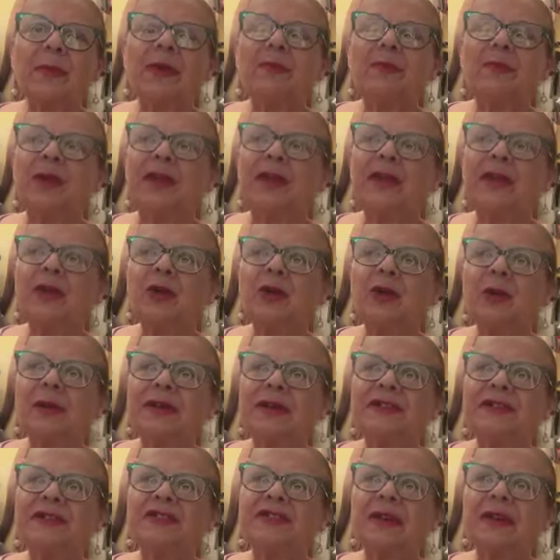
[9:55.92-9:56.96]
membrillo
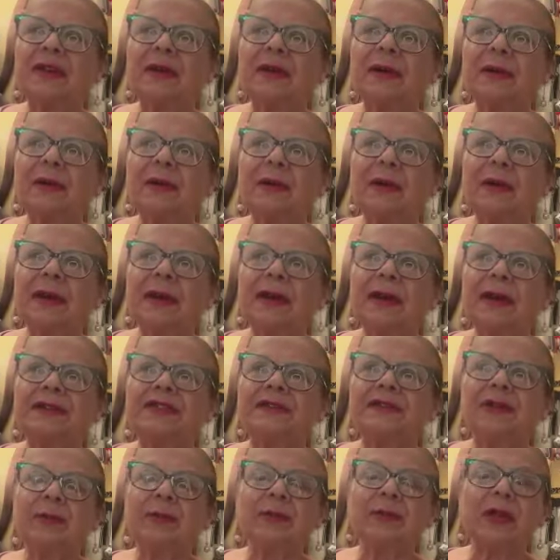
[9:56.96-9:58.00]
is uh, it's
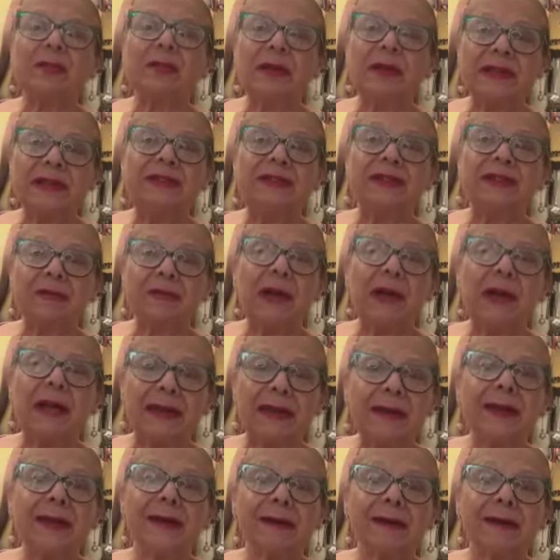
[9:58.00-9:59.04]
from the
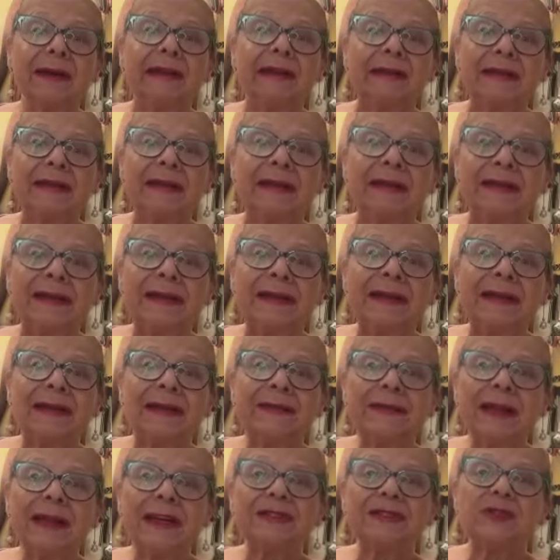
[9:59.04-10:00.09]
Mediterranean.
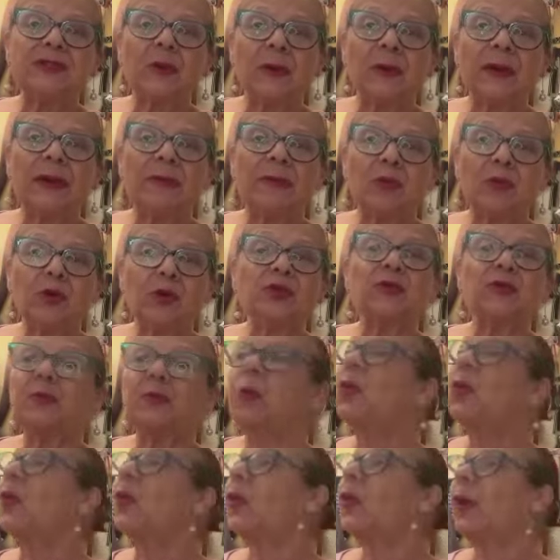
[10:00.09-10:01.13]
That's where it was
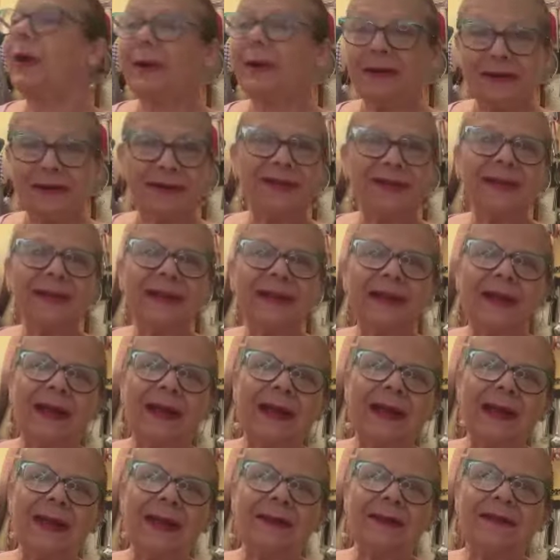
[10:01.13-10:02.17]
born,
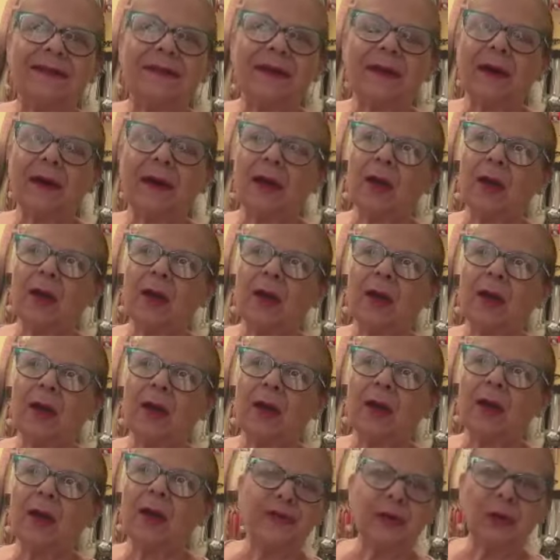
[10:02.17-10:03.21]
and uh, it
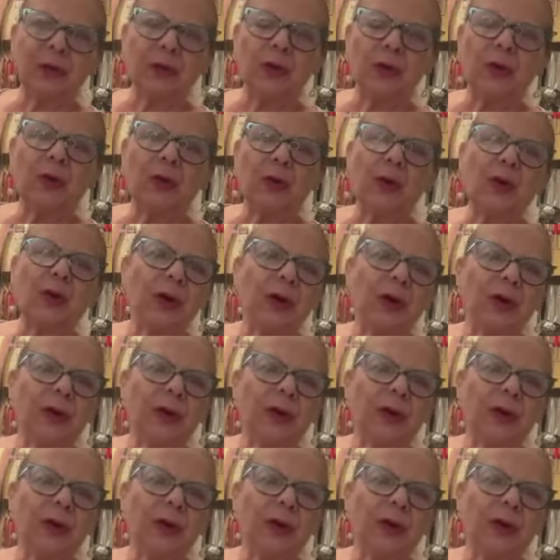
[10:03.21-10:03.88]
went through